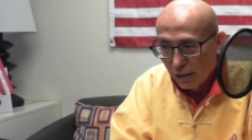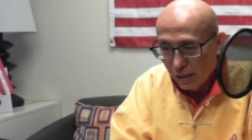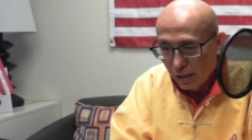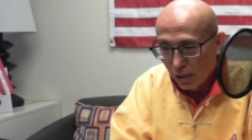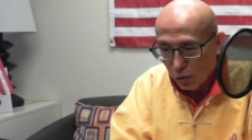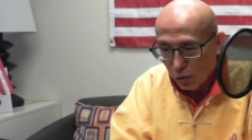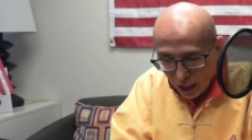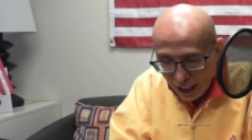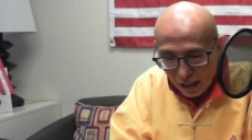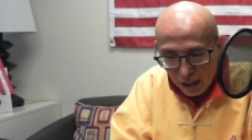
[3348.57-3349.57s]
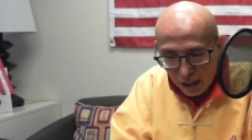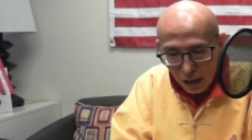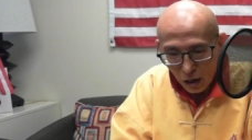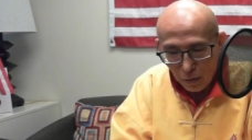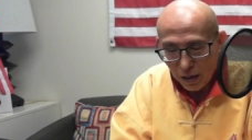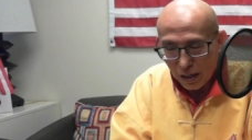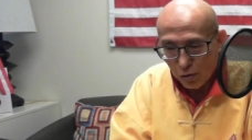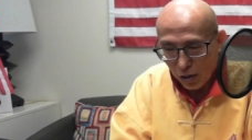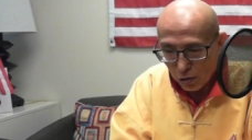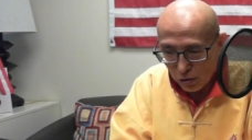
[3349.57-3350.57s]
you eat, how many
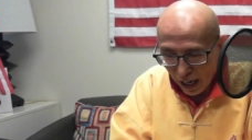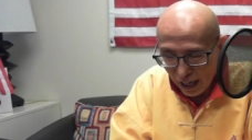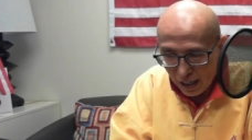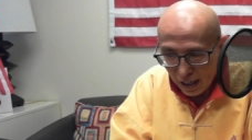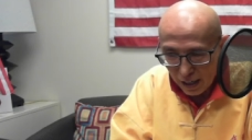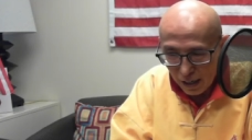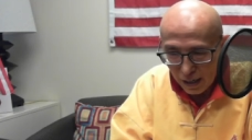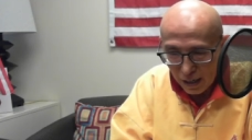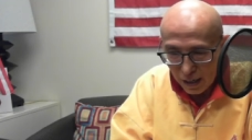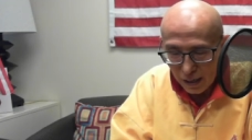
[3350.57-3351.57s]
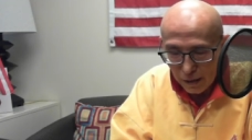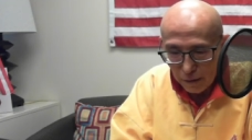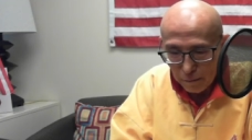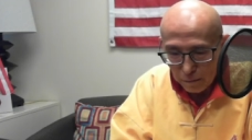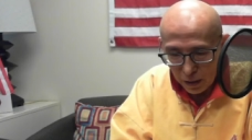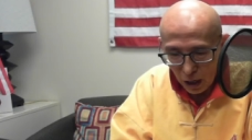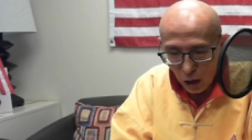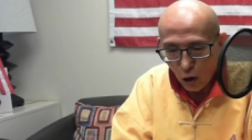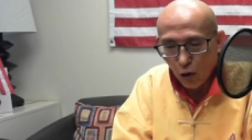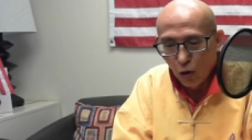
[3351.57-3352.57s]
drugs you take, but
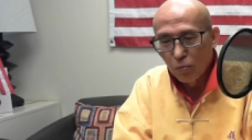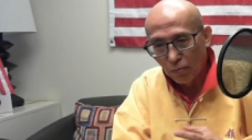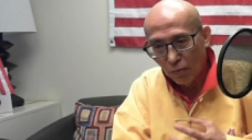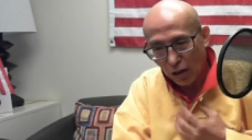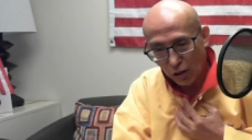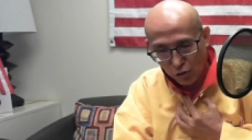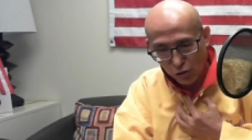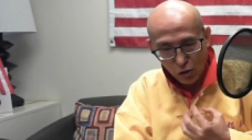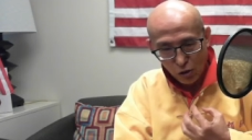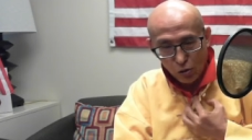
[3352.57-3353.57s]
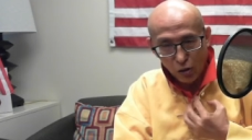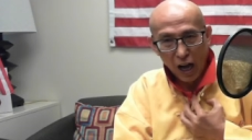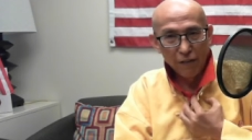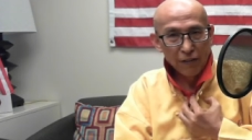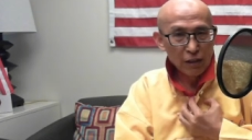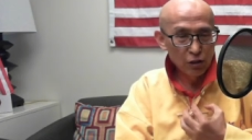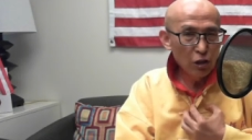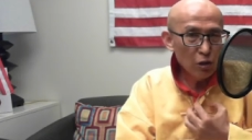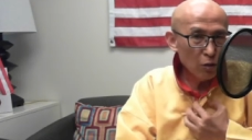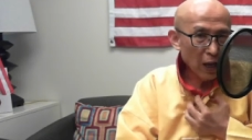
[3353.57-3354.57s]
how much you have
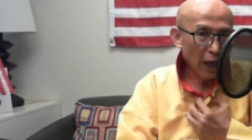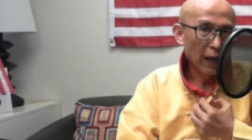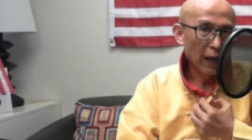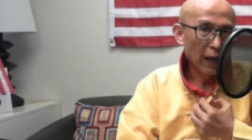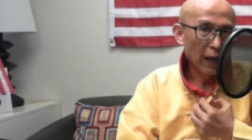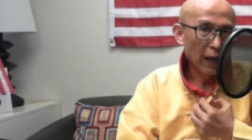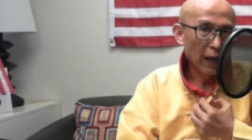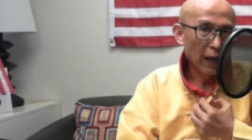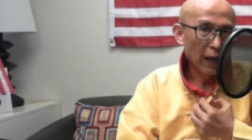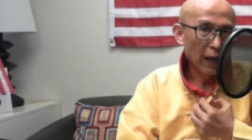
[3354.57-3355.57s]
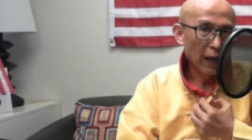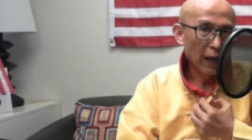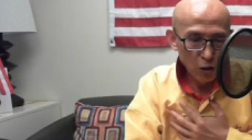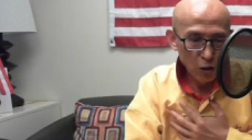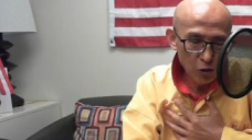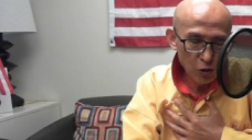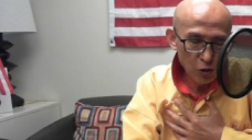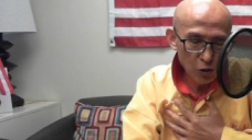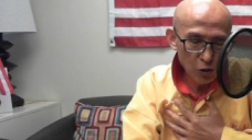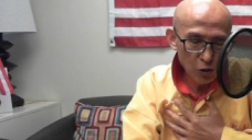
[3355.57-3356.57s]
internally. What is how much you
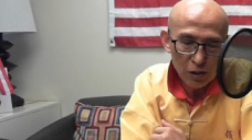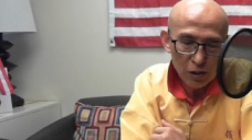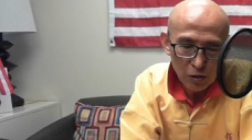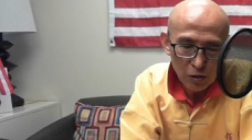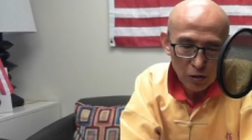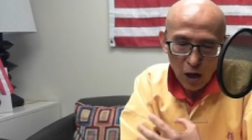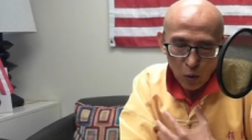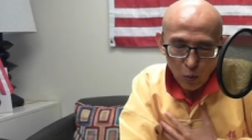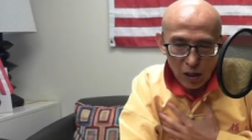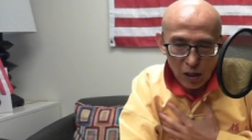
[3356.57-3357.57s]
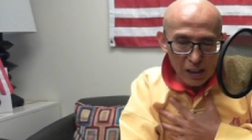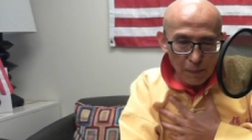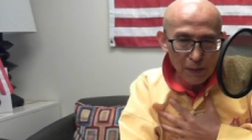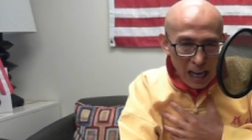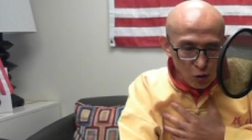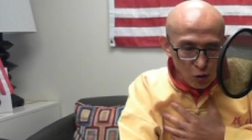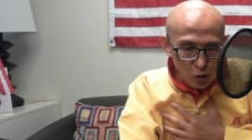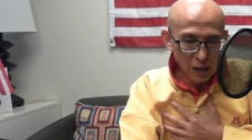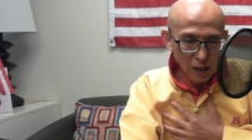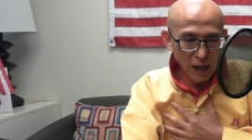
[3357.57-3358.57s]
have internally? What is the potential you
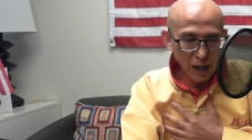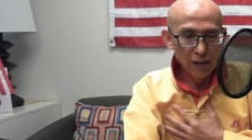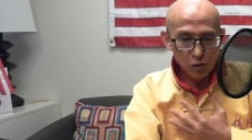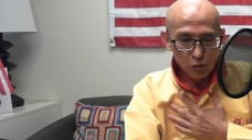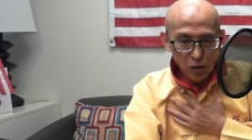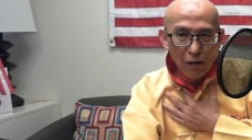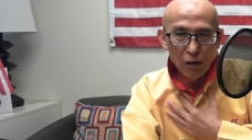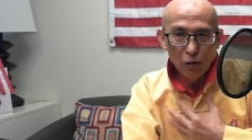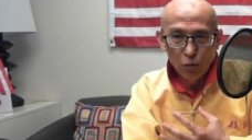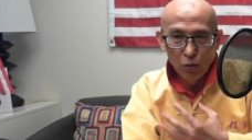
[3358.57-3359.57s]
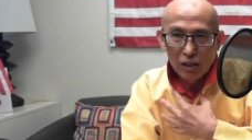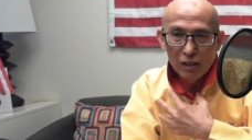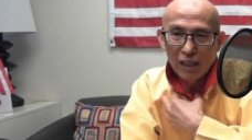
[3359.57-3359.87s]
have? What are the